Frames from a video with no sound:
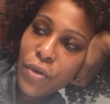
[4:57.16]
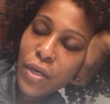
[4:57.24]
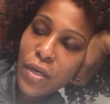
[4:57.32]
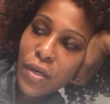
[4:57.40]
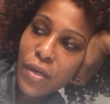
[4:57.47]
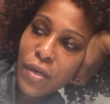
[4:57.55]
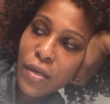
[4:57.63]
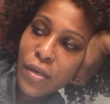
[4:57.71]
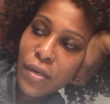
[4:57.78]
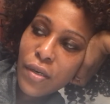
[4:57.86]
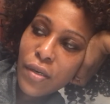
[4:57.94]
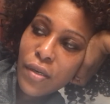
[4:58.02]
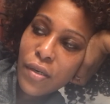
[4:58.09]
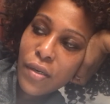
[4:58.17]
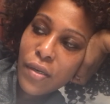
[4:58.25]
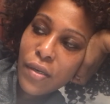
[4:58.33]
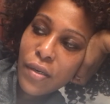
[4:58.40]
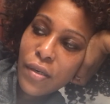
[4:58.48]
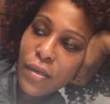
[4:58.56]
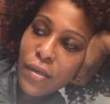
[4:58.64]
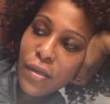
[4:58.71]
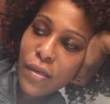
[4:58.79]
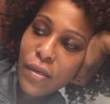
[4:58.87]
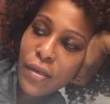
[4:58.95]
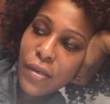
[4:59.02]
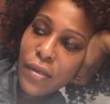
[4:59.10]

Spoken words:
Nobody speaks.